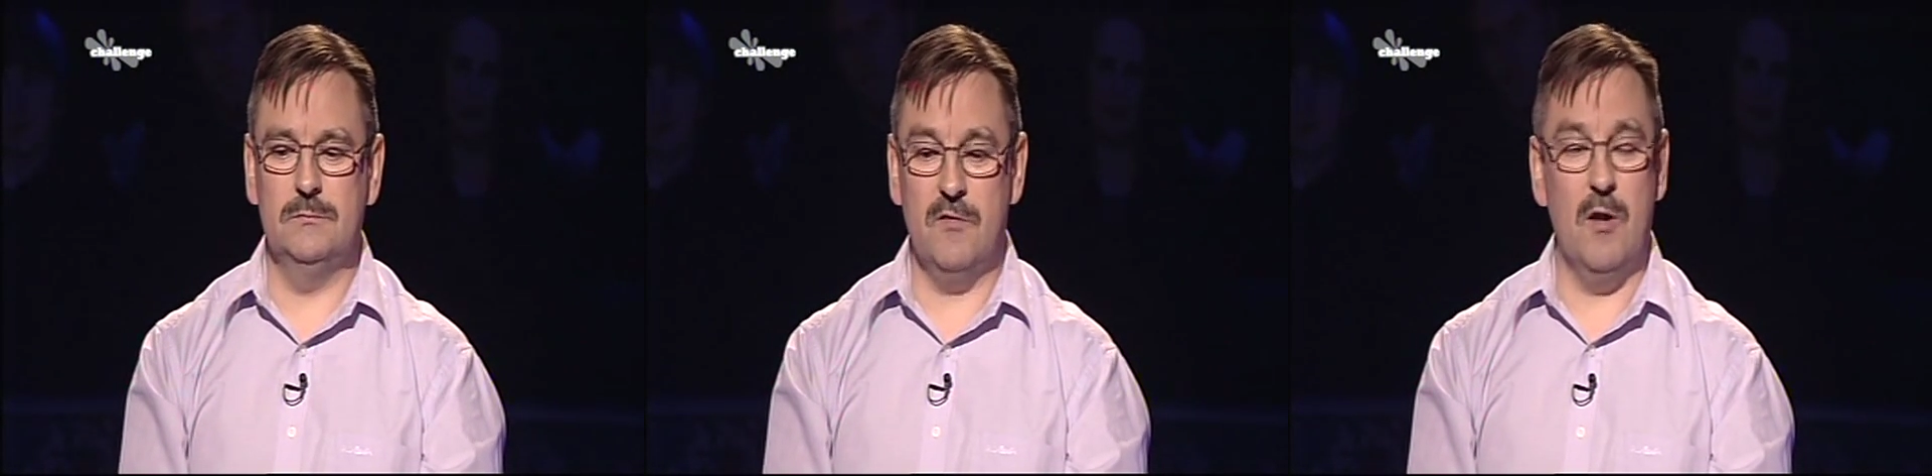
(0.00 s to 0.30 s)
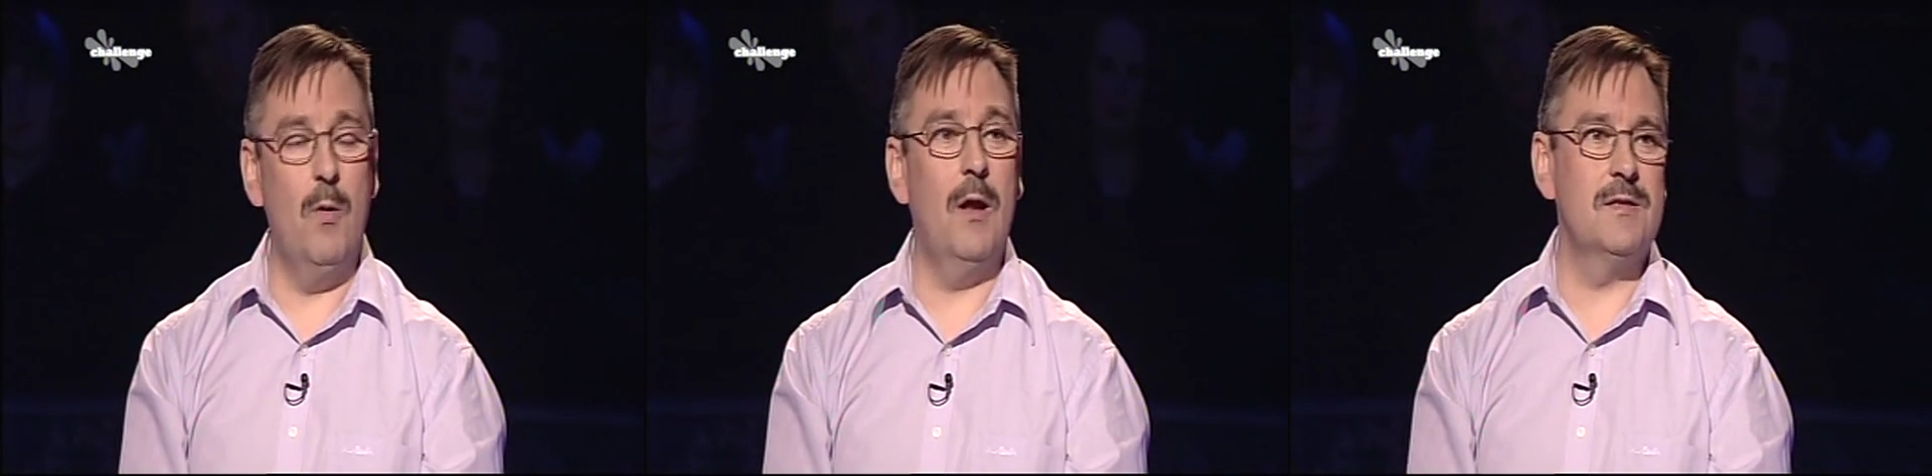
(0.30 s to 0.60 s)

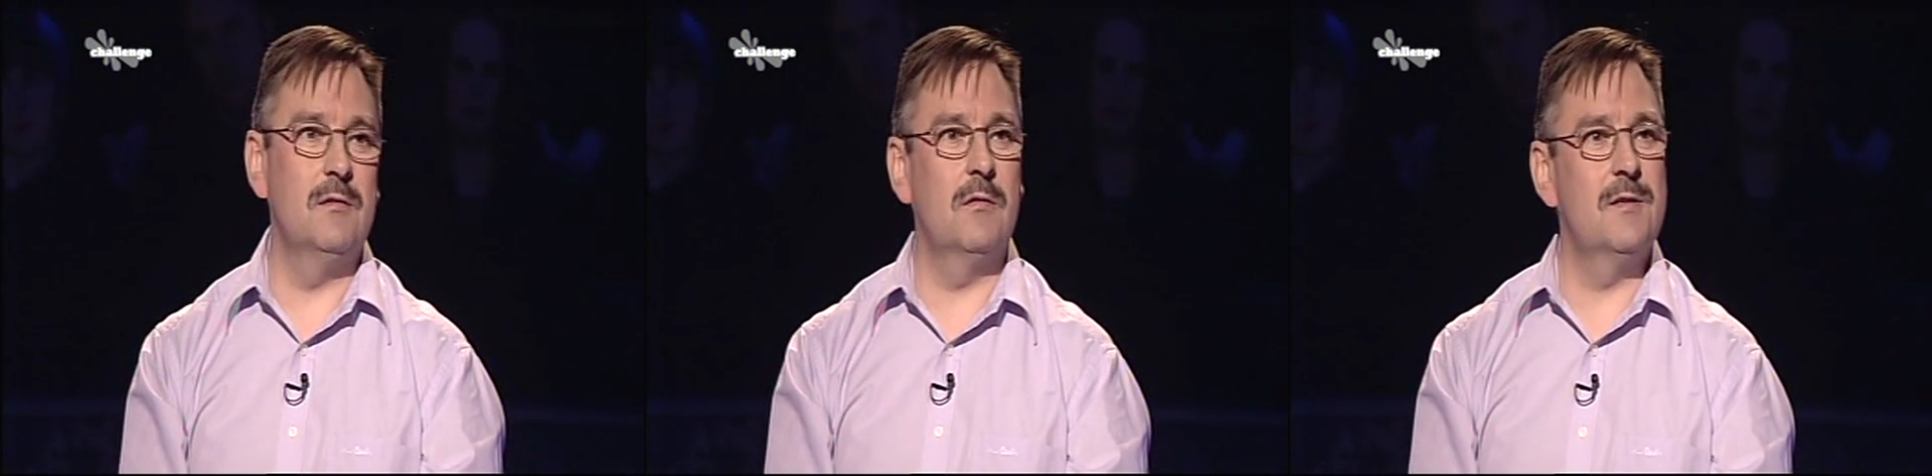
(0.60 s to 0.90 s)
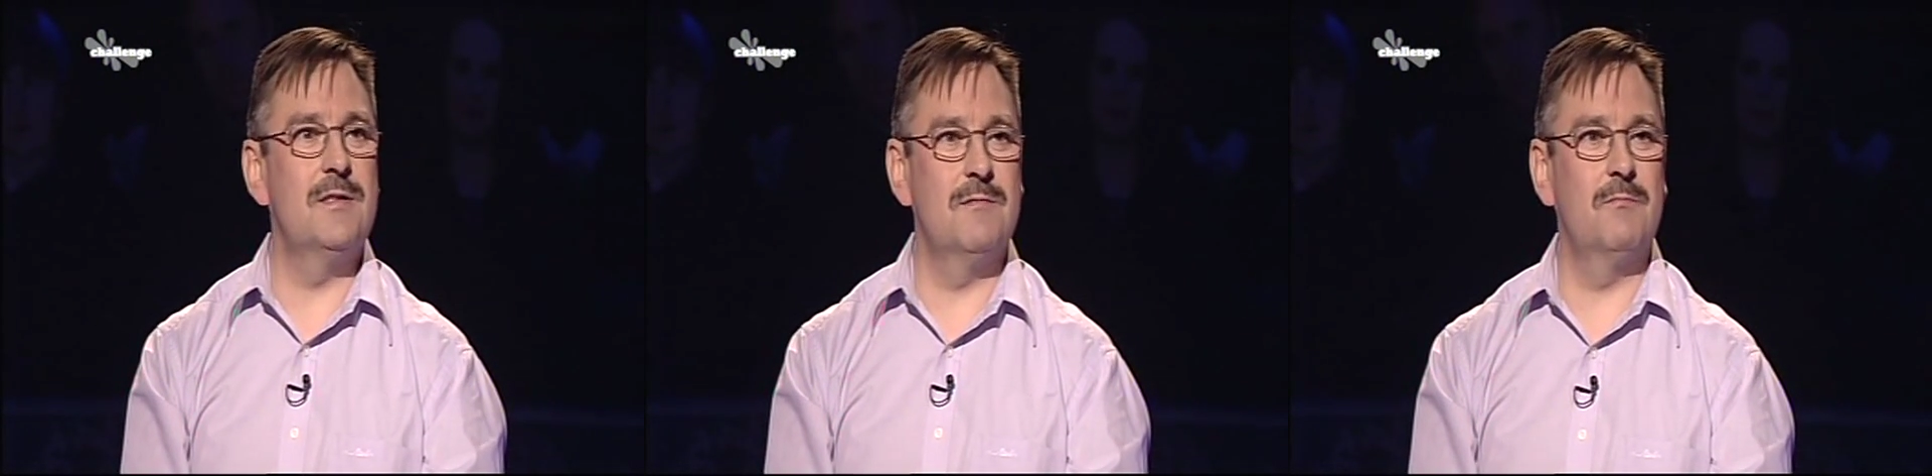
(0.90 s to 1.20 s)
very well as long
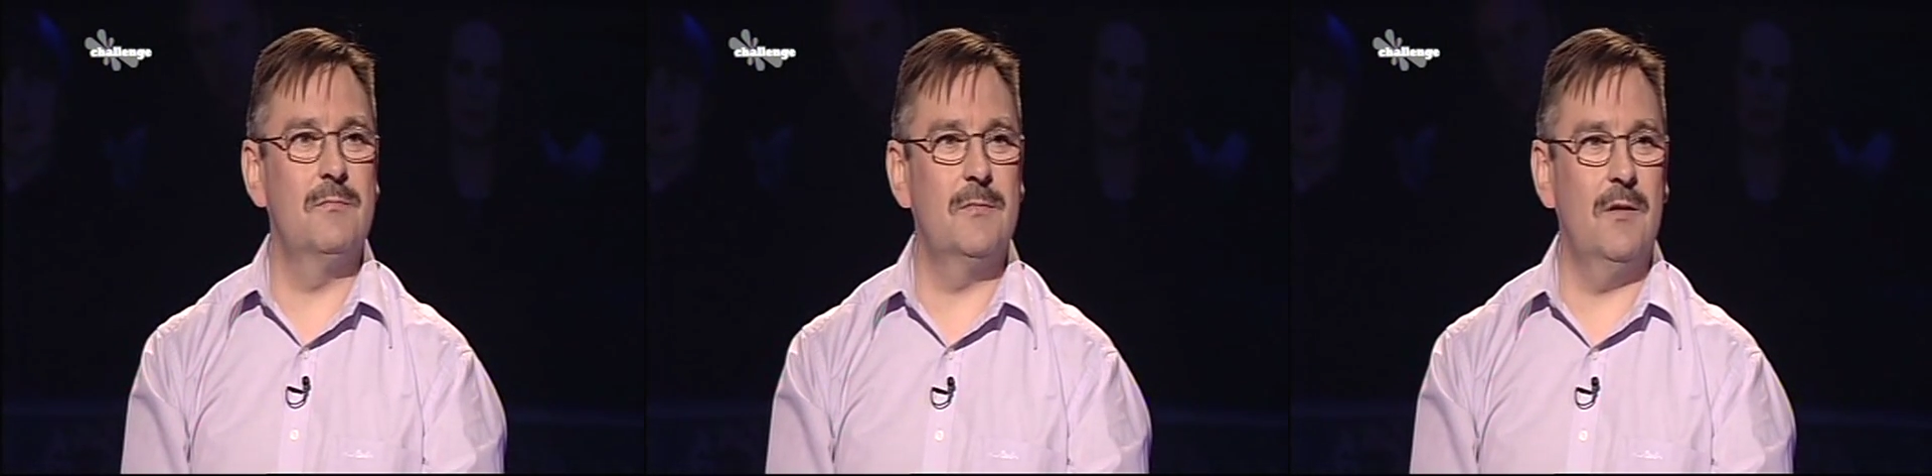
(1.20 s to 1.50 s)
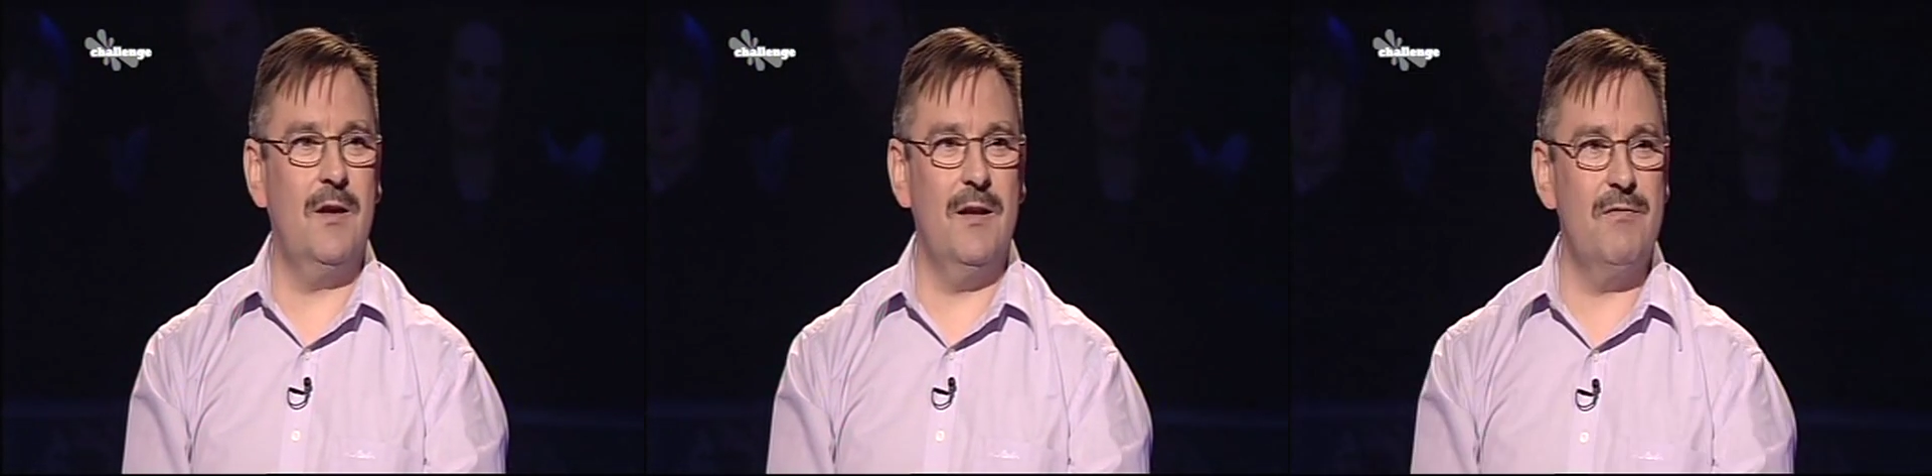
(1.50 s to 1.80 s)
as
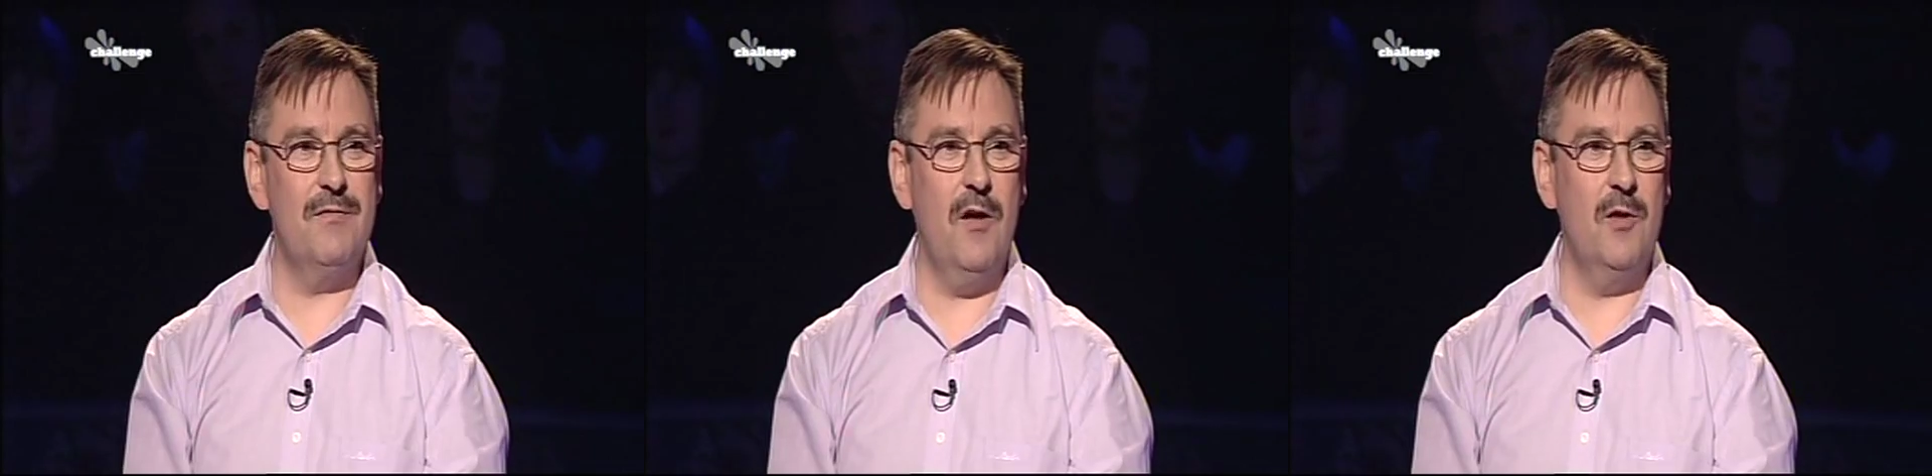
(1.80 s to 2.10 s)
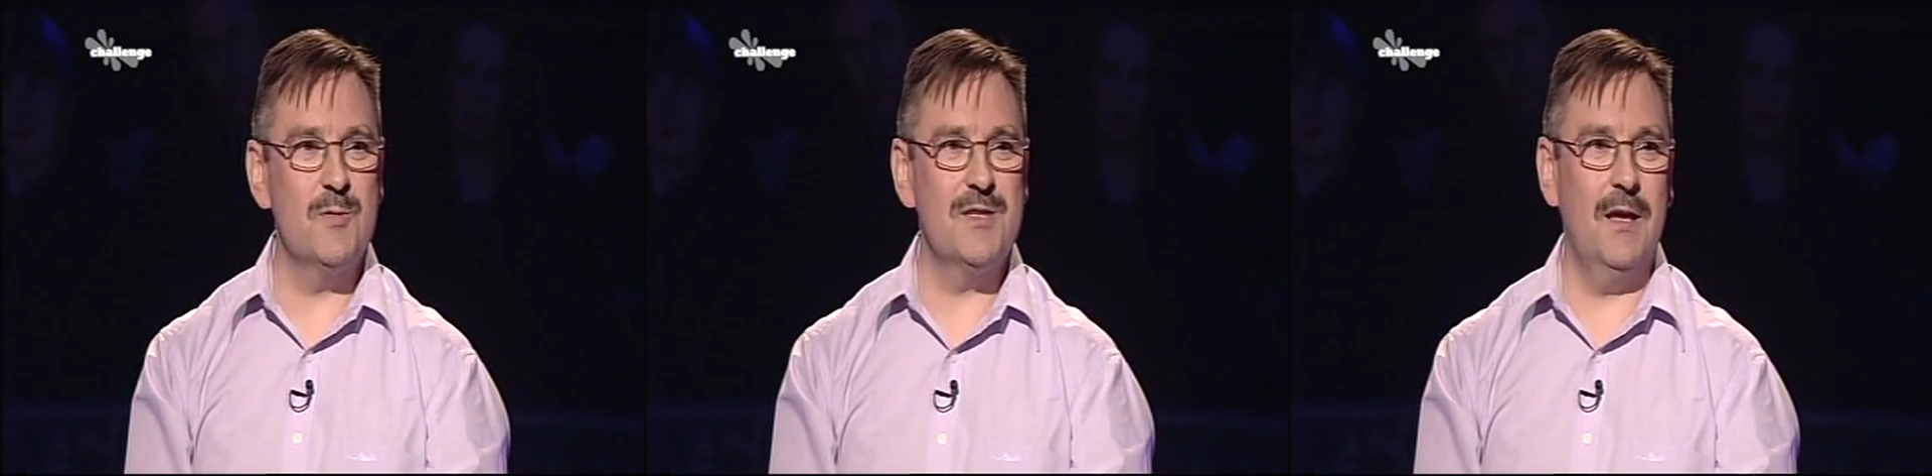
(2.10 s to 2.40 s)
I could have the
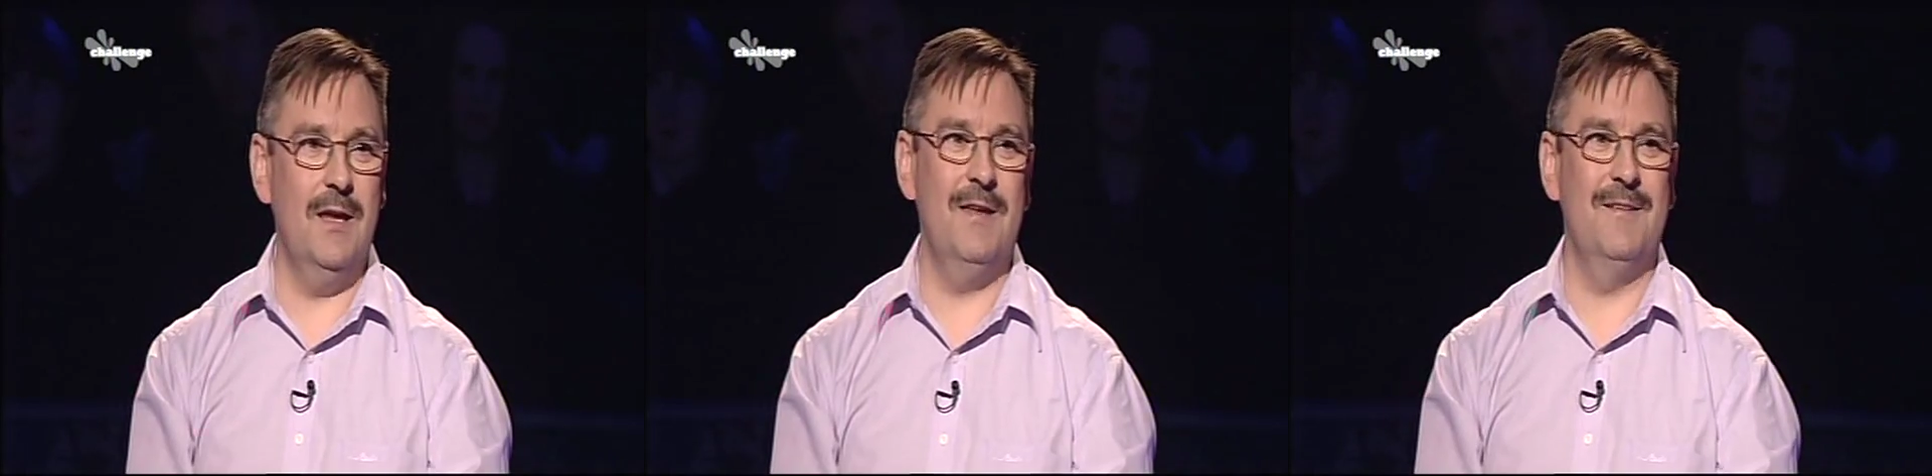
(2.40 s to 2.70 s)
final say.